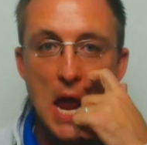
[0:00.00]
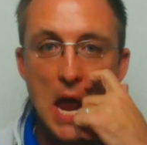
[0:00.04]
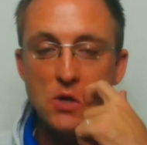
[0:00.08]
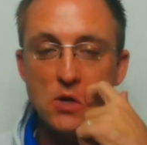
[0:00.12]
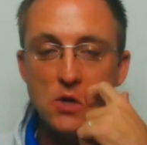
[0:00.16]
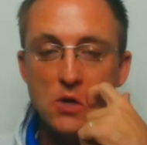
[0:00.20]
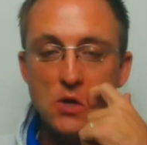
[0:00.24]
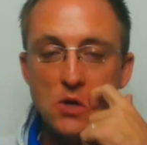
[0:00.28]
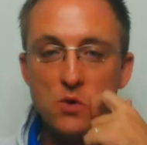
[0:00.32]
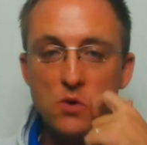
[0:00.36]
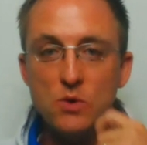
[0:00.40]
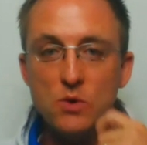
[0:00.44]

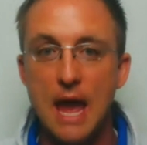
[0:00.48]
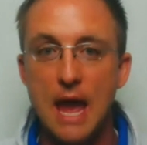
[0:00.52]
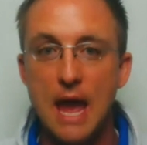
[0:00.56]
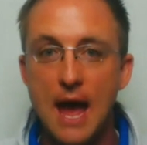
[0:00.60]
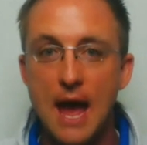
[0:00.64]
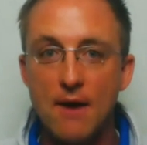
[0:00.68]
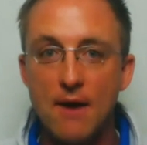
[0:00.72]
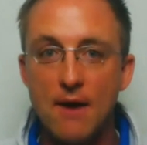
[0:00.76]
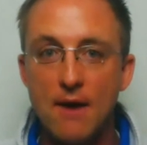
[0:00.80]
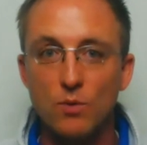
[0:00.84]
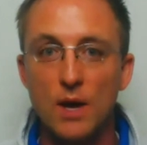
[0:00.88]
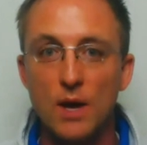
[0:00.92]
and you need to
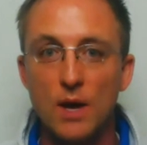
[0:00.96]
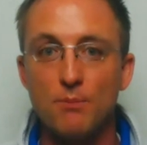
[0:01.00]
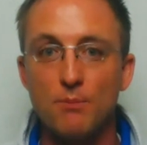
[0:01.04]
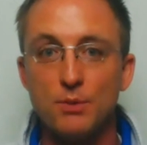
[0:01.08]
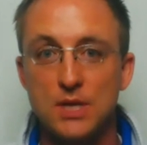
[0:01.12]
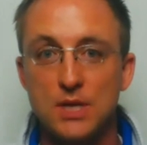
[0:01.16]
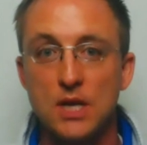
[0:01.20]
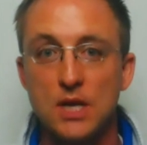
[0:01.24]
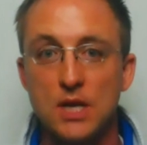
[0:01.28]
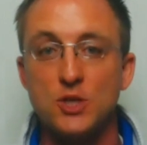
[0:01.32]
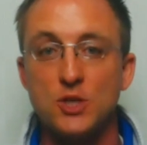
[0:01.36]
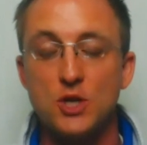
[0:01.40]
have a
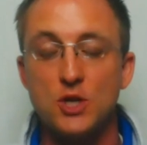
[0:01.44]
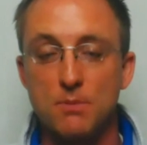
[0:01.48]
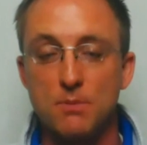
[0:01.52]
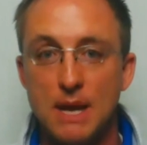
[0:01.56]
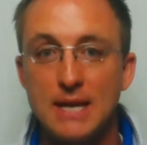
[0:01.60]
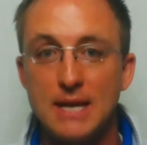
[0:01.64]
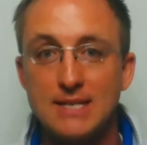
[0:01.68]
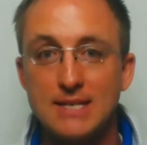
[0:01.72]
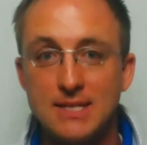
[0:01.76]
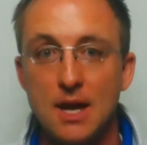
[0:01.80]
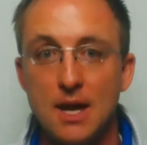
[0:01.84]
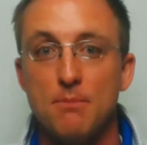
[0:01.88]
reputation
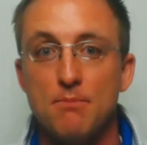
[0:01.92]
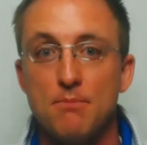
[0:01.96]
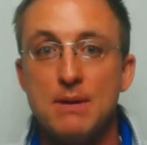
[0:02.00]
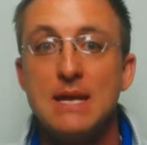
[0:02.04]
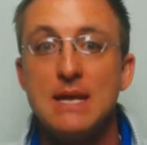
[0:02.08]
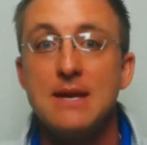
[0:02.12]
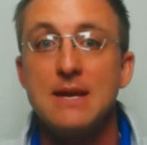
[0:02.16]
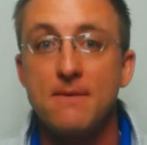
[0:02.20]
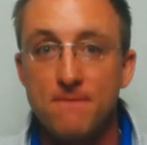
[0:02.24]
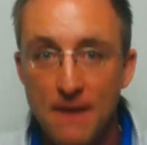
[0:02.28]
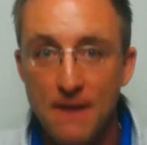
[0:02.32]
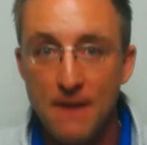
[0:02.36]
based on
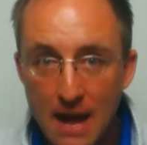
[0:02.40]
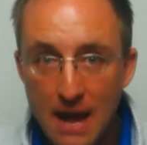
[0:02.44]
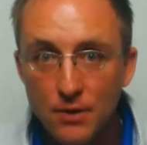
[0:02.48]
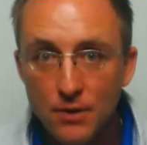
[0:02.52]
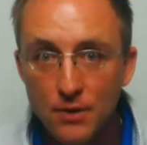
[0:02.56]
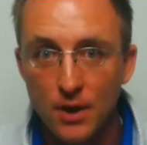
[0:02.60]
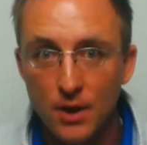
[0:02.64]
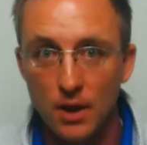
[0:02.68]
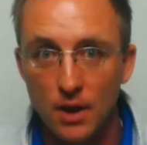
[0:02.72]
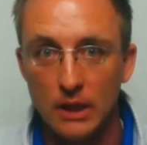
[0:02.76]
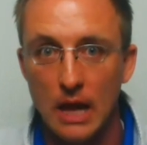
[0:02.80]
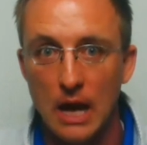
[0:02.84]
being
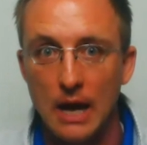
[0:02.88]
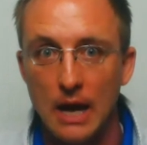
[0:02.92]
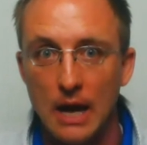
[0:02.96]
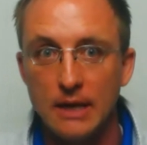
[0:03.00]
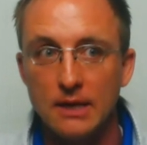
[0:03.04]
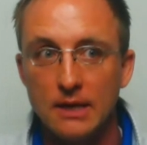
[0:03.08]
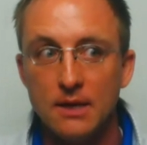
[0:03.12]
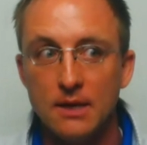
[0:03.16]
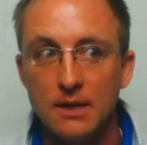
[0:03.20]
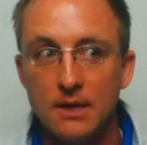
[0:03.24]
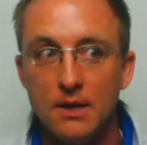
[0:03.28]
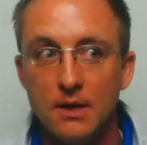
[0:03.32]
found
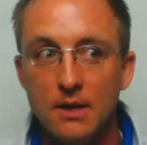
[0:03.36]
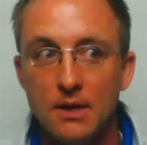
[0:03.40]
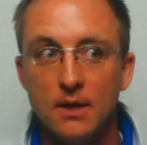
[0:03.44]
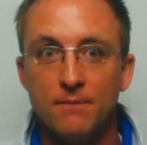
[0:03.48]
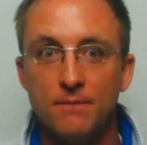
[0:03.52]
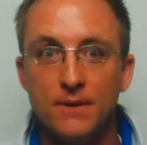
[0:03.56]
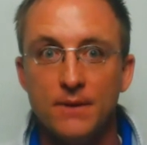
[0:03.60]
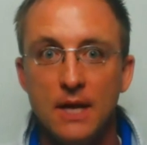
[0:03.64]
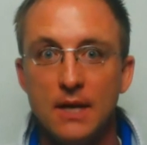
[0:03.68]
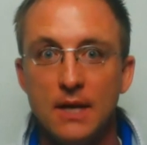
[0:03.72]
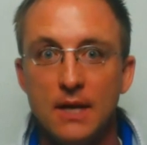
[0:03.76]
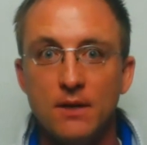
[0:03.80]
online,
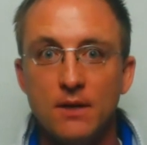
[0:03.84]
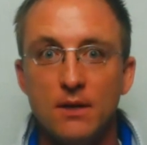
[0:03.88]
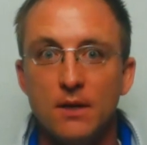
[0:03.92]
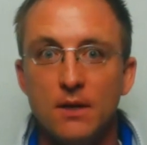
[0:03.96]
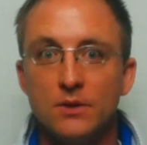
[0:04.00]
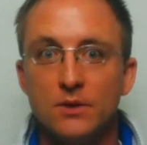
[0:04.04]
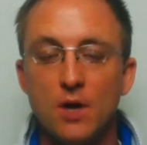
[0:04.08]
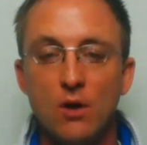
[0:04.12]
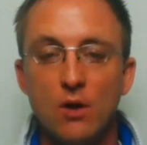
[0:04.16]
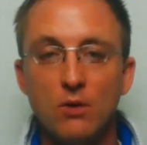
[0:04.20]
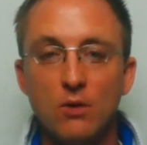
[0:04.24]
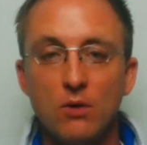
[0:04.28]
then
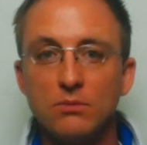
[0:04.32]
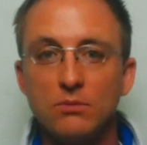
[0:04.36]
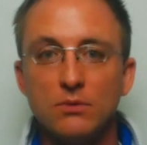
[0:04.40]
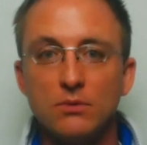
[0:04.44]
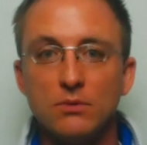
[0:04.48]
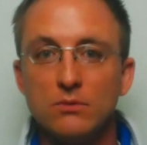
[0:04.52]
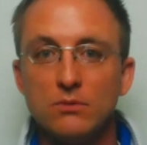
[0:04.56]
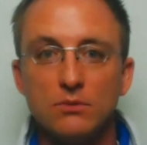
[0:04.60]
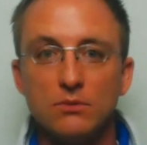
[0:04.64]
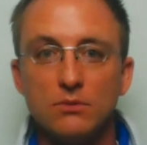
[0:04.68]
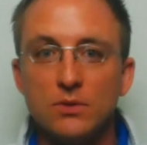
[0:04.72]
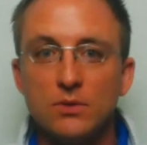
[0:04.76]
don't
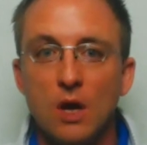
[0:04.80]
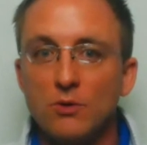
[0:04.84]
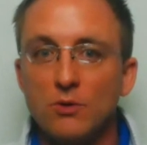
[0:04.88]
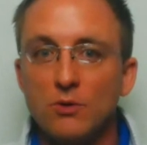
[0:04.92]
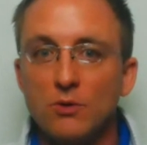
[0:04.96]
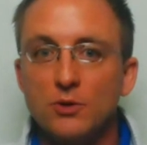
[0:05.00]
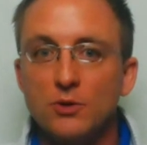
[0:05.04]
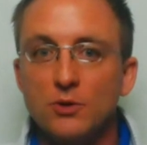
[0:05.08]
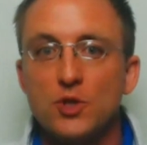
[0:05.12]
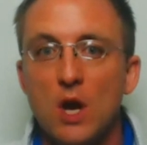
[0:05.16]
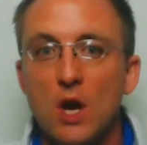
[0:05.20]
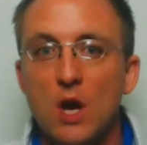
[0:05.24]

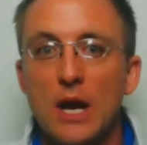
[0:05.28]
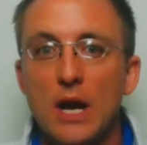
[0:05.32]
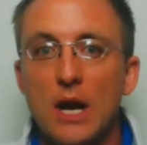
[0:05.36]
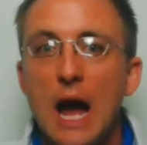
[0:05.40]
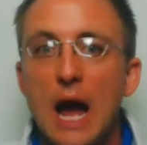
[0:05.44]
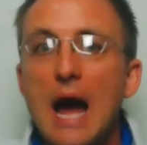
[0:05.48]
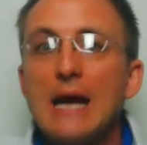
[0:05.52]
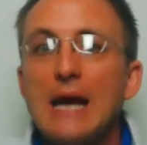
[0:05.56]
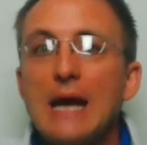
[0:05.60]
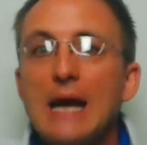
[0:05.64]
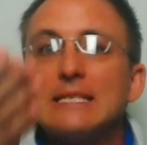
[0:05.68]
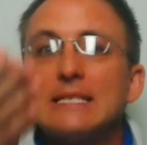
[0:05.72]
just try to
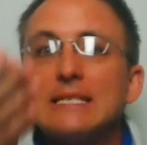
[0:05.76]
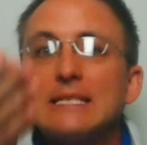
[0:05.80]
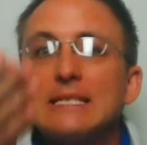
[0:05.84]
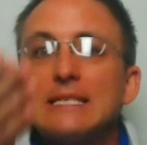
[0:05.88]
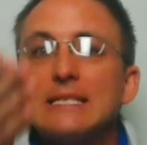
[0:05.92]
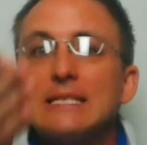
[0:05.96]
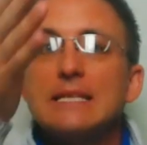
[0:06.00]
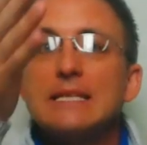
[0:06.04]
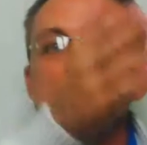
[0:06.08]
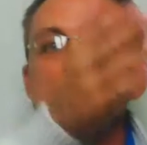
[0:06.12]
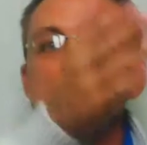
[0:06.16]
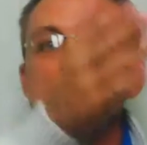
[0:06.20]
hide. See,
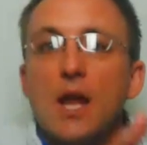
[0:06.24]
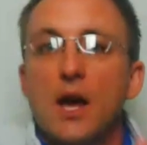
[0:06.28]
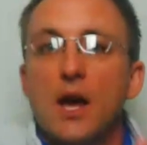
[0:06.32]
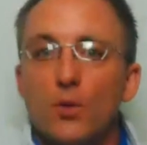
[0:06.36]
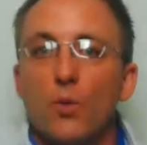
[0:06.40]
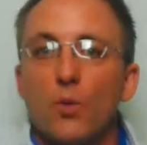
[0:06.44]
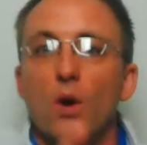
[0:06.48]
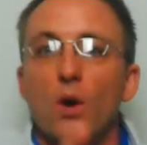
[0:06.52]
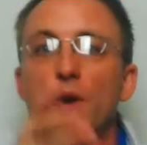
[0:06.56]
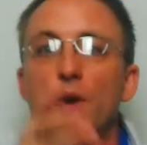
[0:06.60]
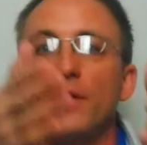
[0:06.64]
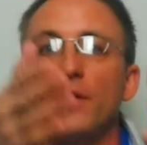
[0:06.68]
this is
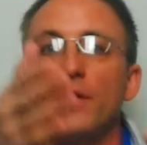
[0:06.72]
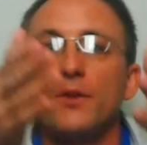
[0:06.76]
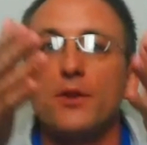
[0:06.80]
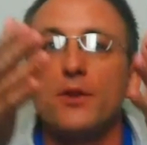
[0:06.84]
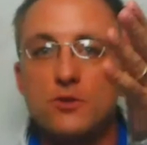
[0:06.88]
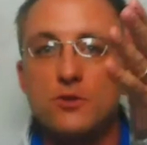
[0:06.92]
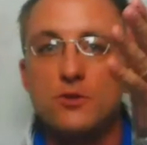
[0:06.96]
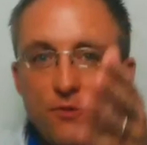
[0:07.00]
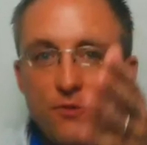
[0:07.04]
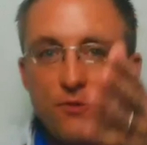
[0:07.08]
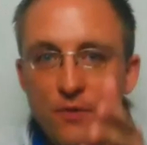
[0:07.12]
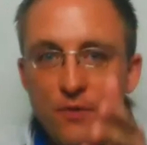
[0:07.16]
another one of
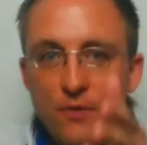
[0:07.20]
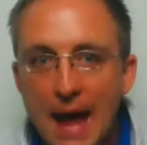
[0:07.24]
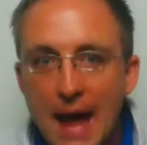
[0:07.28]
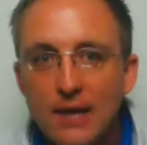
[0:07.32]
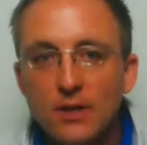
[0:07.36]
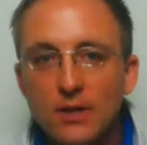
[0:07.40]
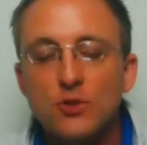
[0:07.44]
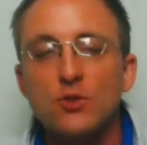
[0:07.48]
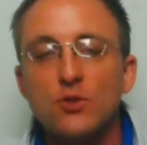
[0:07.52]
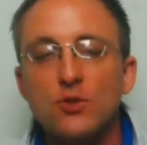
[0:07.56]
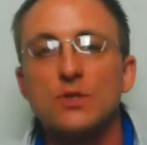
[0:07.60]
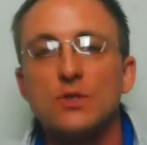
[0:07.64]
those
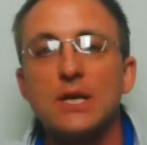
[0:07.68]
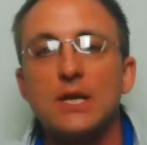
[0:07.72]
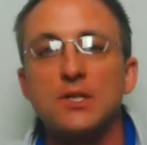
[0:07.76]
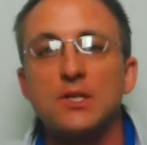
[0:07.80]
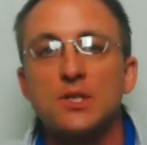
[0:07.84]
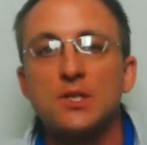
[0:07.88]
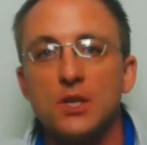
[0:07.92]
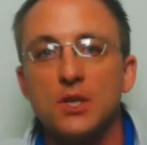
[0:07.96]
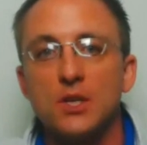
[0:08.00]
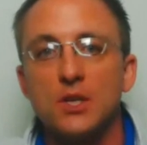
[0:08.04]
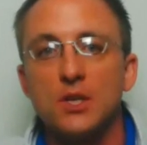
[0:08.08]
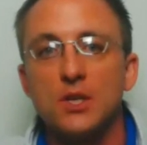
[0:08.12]
factors
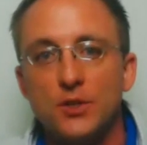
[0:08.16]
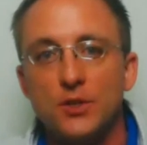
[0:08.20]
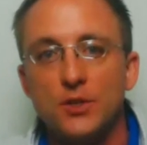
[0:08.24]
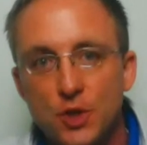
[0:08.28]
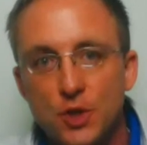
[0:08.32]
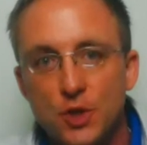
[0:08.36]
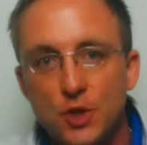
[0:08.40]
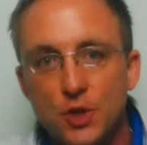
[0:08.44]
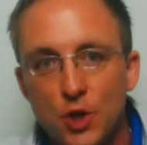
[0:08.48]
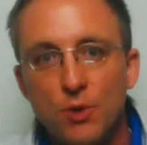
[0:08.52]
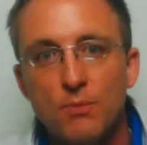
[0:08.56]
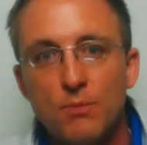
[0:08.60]
that's going to
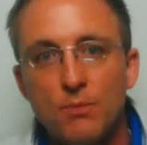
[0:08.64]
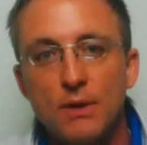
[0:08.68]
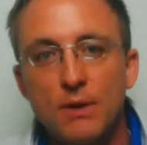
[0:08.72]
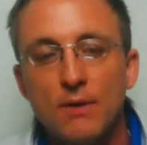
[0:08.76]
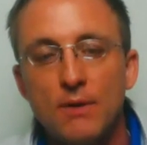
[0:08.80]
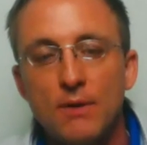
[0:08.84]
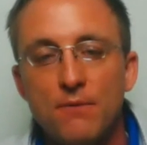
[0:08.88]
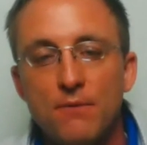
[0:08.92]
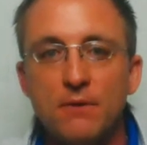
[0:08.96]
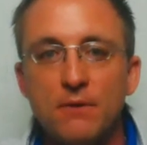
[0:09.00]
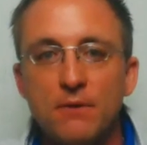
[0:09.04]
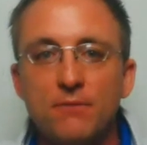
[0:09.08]

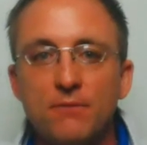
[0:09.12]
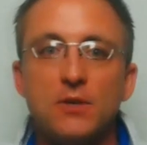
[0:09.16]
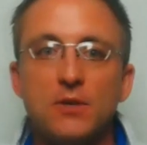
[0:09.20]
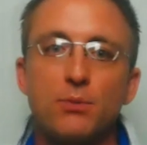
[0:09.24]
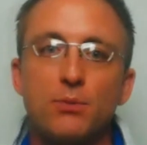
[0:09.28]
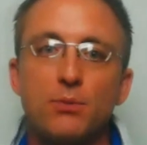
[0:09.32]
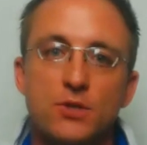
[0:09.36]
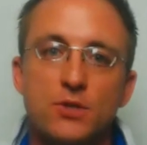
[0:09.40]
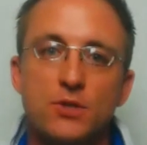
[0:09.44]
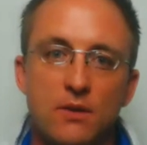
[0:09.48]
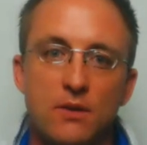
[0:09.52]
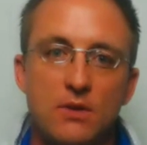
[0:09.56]
determine
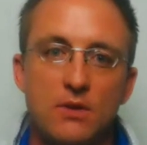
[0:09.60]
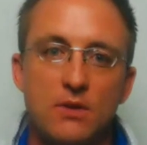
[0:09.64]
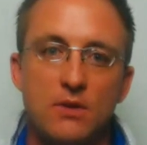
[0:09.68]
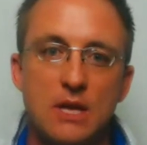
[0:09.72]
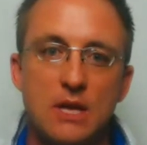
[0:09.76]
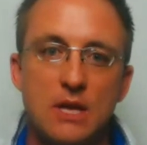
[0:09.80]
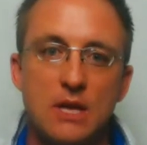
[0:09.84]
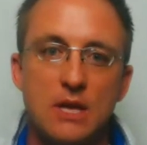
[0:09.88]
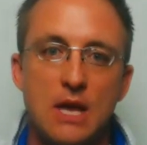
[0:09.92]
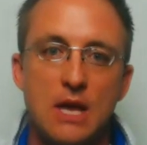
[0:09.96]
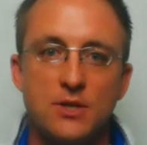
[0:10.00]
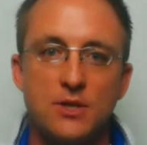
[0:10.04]
50% of
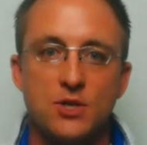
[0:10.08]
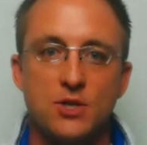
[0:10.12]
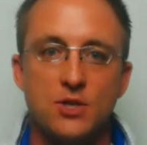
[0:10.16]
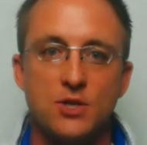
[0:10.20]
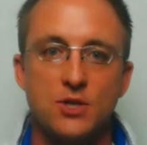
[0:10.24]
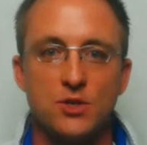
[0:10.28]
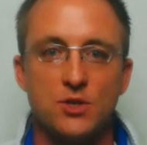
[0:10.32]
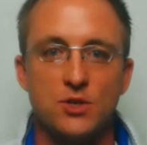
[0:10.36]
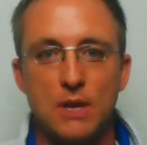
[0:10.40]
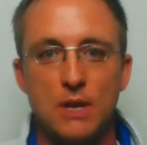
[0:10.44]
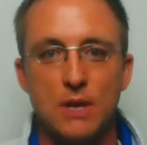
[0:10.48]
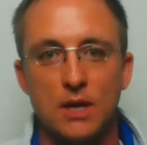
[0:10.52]
the agents
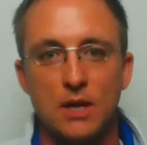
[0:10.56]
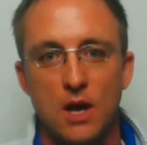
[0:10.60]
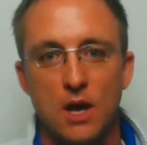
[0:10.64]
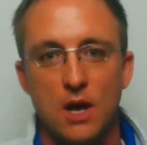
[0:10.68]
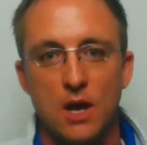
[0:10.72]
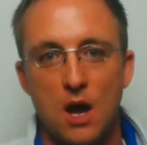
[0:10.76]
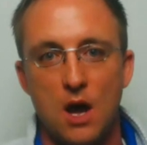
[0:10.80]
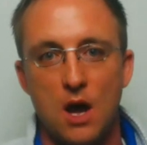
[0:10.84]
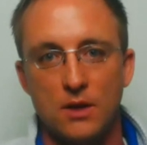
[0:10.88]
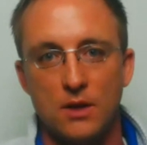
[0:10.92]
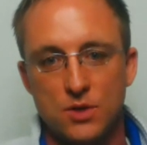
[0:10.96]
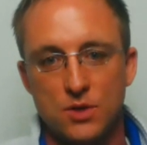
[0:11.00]
being gone
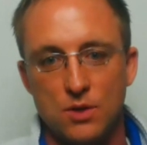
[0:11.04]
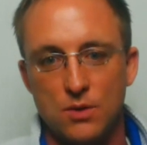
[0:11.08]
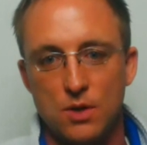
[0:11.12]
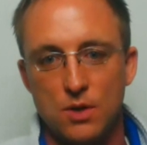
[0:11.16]
soon.